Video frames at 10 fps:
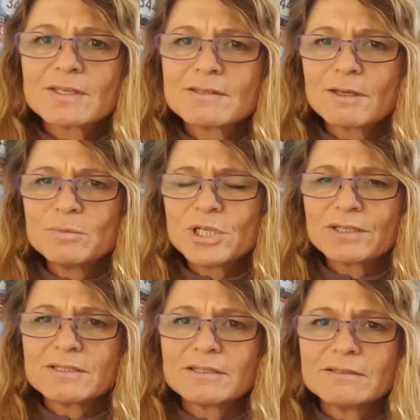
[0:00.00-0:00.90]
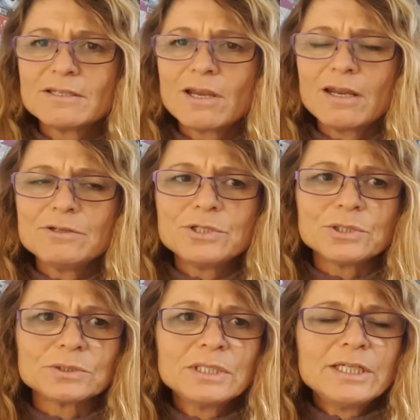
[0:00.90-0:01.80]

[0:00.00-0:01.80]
subject to get into.